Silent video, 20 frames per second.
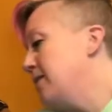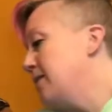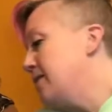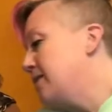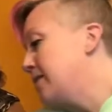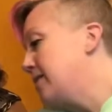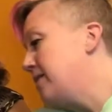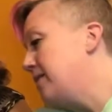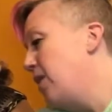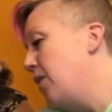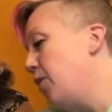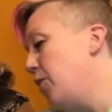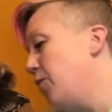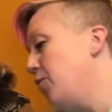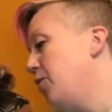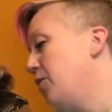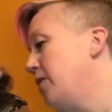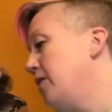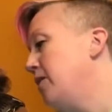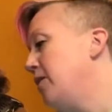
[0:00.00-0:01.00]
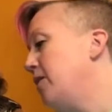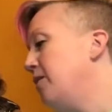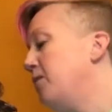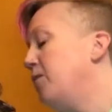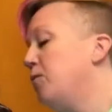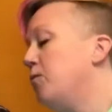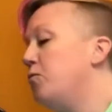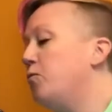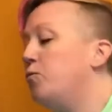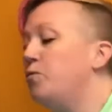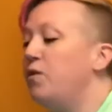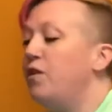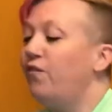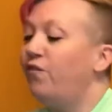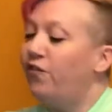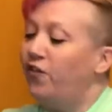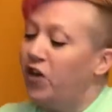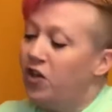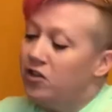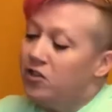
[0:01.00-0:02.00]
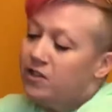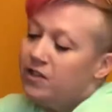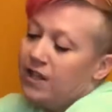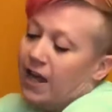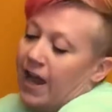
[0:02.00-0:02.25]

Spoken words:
So the first